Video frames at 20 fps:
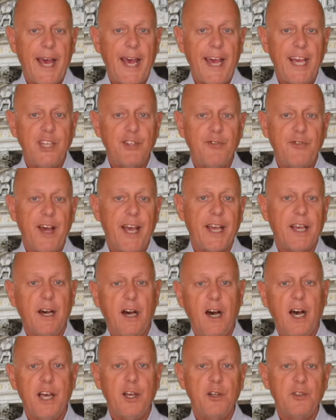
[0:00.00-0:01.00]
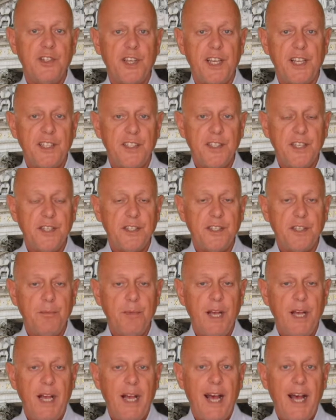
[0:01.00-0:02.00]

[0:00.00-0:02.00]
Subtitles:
HVAC IoT system